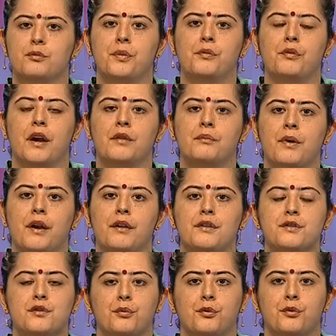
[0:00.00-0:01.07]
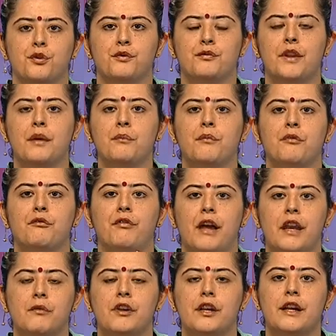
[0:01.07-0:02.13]
be one parent or both of them,
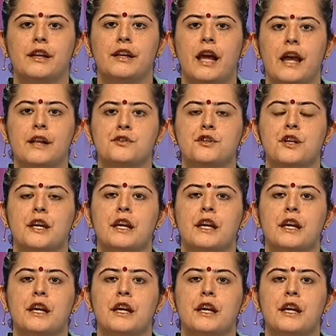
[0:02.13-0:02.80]
very, very attached.